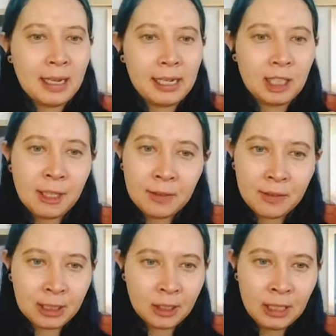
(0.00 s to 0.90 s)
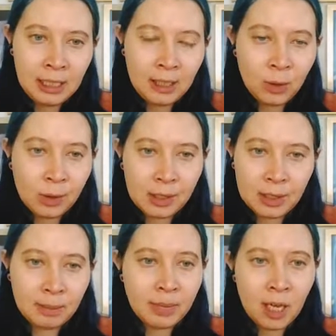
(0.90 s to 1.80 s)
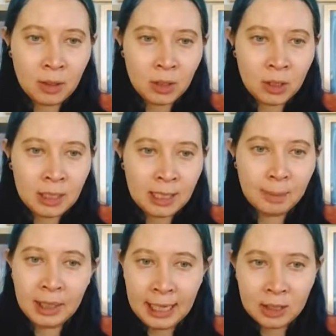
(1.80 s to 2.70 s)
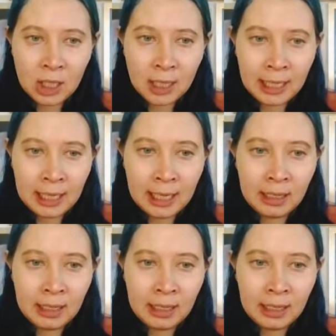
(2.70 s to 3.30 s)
a shelf underneath with some bottles and a plant on it,